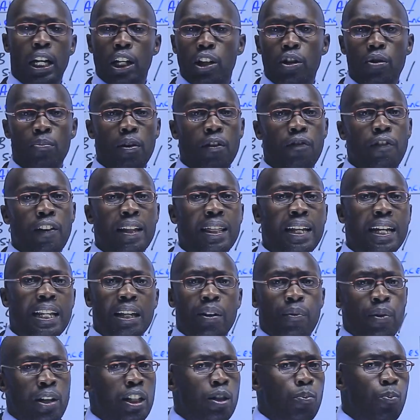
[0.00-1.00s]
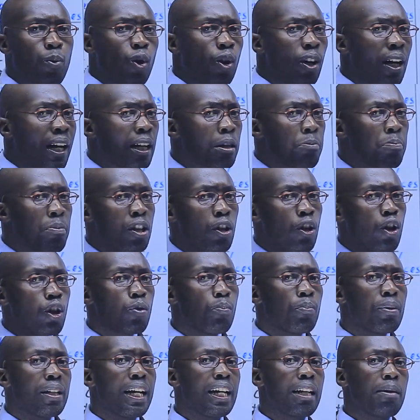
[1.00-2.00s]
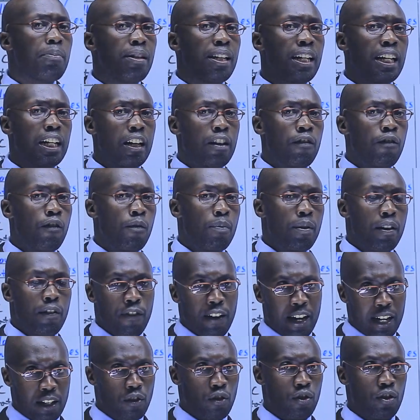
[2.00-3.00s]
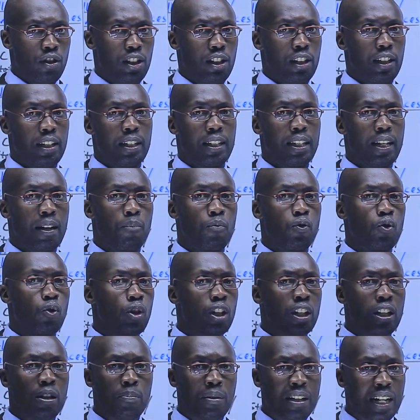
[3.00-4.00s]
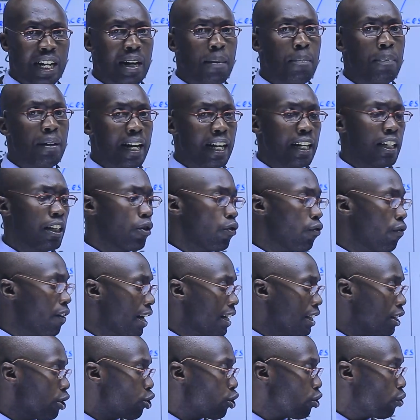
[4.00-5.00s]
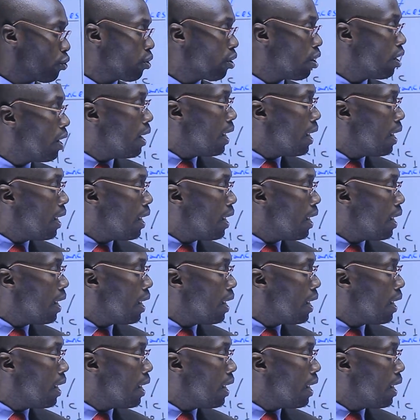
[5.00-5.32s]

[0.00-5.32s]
you may find that the waste product may not be eliminated from the factory system. So it will become kind of an issue.